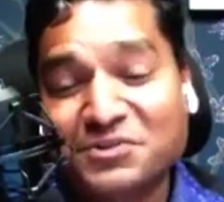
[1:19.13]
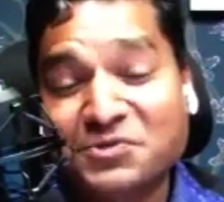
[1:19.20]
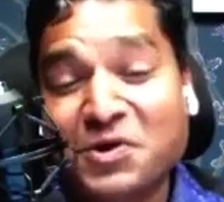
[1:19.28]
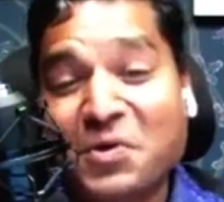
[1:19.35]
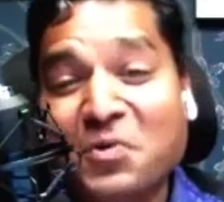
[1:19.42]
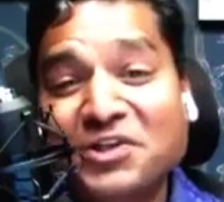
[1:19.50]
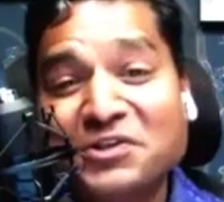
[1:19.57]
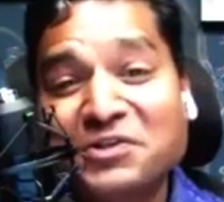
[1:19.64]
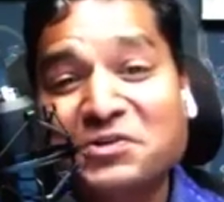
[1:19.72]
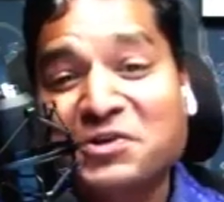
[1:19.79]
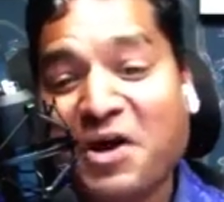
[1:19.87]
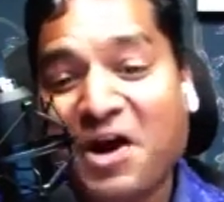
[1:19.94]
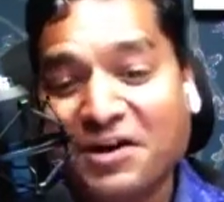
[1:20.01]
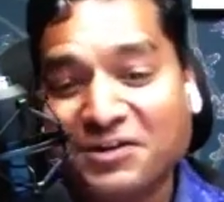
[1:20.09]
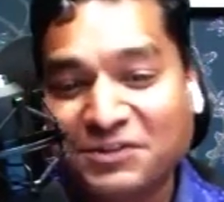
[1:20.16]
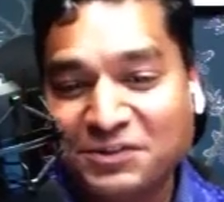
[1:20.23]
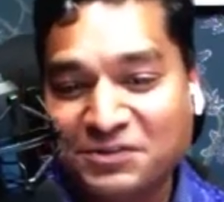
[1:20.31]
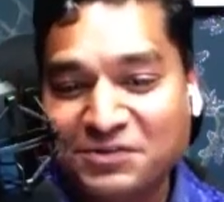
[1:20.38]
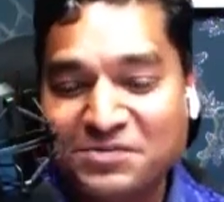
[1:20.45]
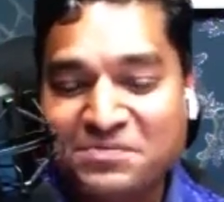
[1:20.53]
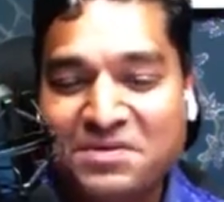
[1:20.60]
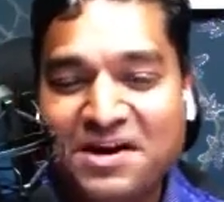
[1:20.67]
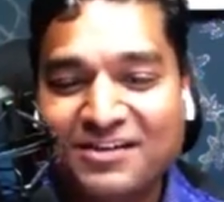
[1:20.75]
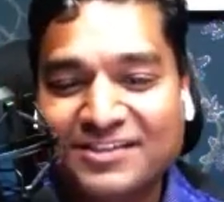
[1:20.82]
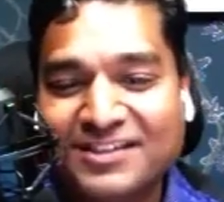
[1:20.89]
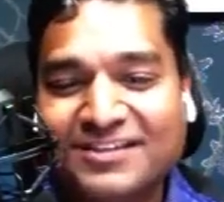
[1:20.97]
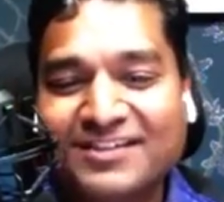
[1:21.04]
So I wanted to talk to you
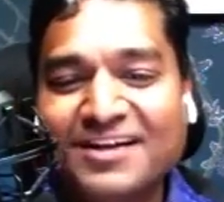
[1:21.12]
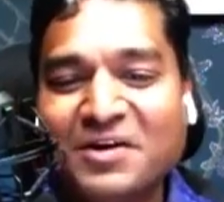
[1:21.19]
about it.